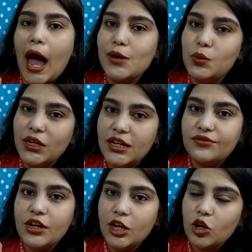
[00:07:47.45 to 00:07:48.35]
i will
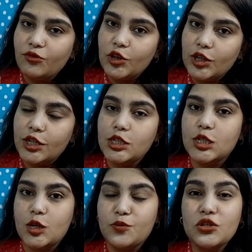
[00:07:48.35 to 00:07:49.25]
leave the link of it in the
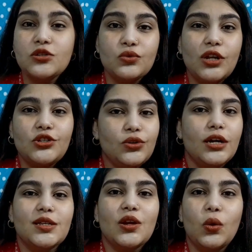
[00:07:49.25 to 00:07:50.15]
description so that you
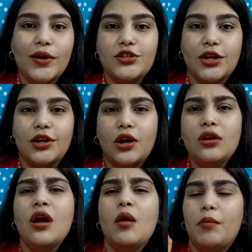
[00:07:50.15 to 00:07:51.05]
guys can go and check it
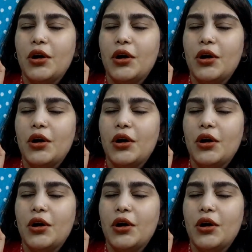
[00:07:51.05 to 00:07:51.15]
out